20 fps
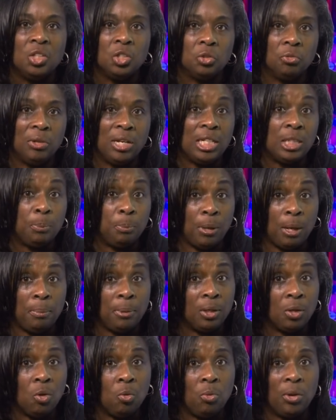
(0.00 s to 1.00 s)
to raise
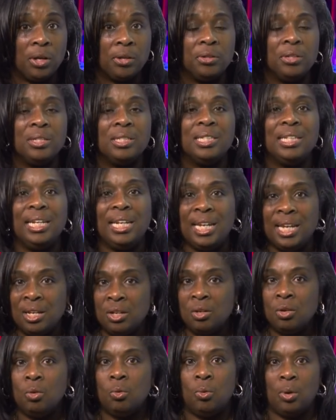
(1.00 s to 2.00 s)
public awareness
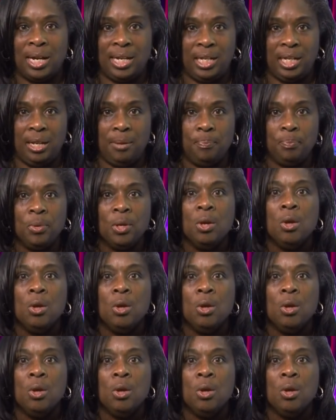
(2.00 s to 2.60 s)
in Hawaii.